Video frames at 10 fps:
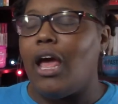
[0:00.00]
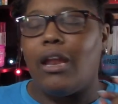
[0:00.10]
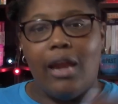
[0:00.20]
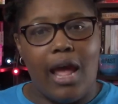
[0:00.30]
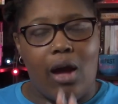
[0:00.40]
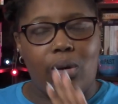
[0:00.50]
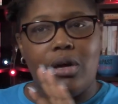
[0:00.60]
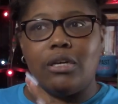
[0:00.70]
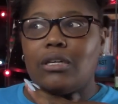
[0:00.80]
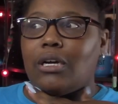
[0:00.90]
Now,
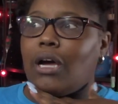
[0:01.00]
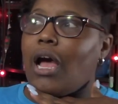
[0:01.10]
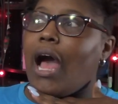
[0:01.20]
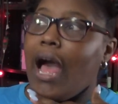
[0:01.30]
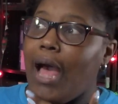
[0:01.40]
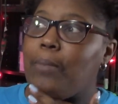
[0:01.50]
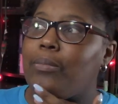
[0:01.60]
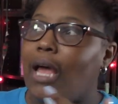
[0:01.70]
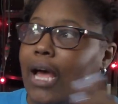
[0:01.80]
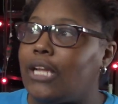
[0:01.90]

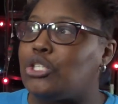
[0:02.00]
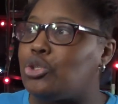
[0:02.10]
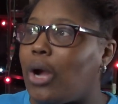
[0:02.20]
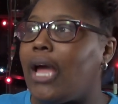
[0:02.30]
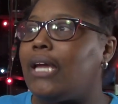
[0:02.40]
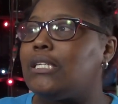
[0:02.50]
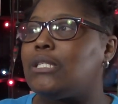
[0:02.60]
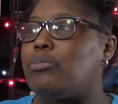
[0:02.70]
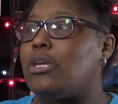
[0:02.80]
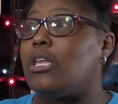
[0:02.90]
I'm not trying
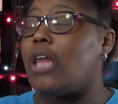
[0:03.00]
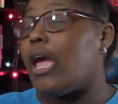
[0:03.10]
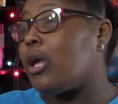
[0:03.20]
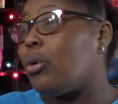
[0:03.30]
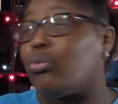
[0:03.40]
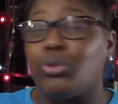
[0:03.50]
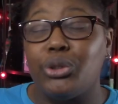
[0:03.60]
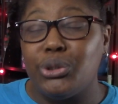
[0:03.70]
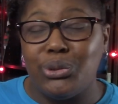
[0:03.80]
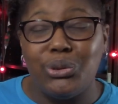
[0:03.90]
to be like
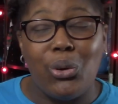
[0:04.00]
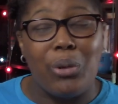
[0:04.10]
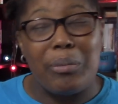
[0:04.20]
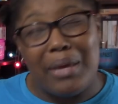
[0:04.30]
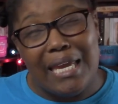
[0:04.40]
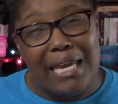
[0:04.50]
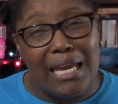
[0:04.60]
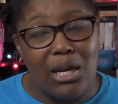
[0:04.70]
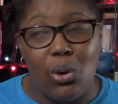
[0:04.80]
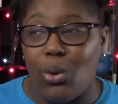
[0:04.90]
rude or
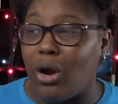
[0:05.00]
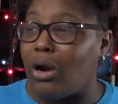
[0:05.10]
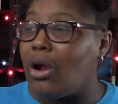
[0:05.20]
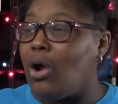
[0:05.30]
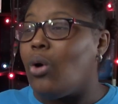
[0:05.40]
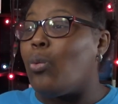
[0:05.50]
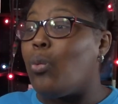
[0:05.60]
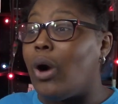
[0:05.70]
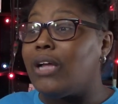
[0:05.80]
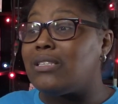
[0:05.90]
mean or
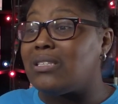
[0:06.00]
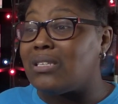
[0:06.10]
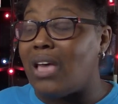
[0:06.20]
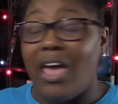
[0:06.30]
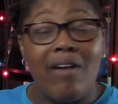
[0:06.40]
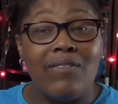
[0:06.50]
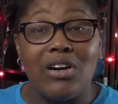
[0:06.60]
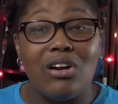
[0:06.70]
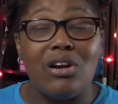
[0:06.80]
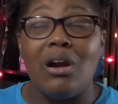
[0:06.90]

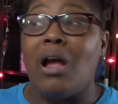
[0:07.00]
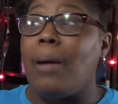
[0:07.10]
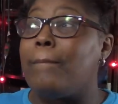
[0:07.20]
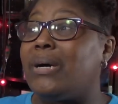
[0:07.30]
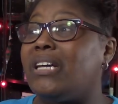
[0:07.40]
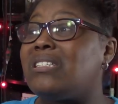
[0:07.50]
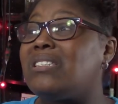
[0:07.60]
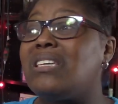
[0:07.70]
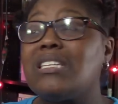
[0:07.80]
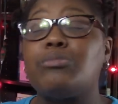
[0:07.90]
whatever, but
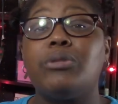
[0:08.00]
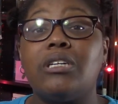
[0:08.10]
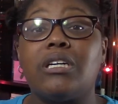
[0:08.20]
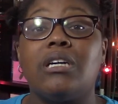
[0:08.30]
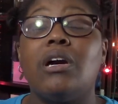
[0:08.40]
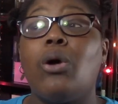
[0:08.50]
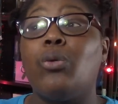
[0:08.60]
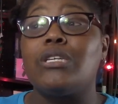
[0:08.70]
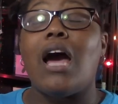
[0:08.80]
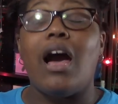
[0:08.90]
this book
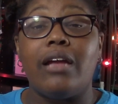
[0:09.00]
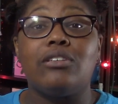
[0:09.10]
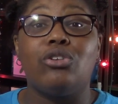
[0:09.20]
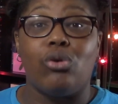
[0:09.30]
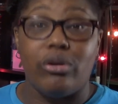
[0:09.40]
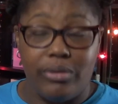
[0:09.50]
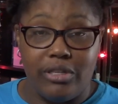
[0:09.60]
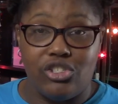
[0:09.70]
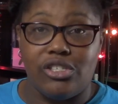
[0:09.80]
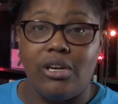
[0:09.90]
was hot
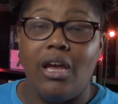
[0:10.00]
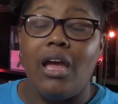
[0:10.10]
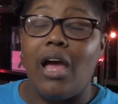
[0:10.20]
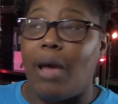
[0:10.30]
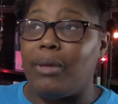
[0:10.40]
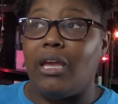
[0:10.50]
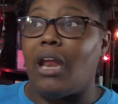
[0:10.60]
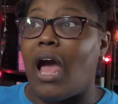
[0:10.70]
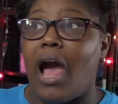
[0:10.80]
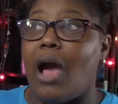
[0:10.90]
garbage. I mean,
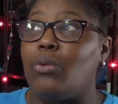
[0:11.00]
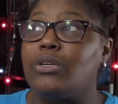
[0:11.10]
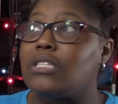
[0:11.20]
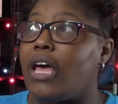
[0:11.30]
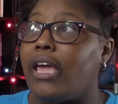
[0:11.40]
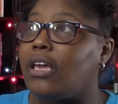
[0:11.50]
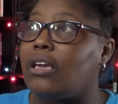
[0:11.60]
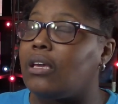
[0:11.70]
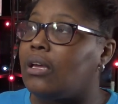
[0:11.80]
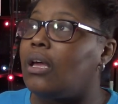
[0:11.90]
I was like,